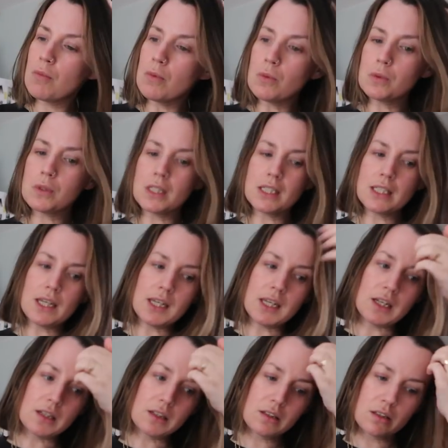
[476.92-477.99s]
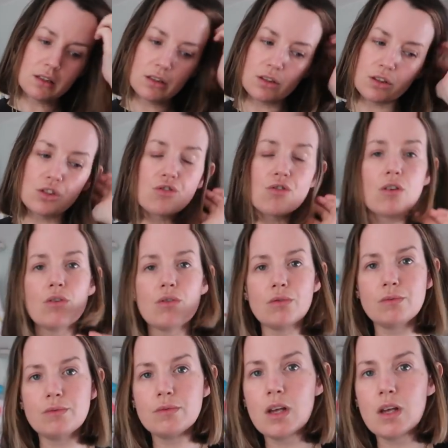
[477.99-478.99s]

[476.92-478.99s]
What was I saying? The struggle.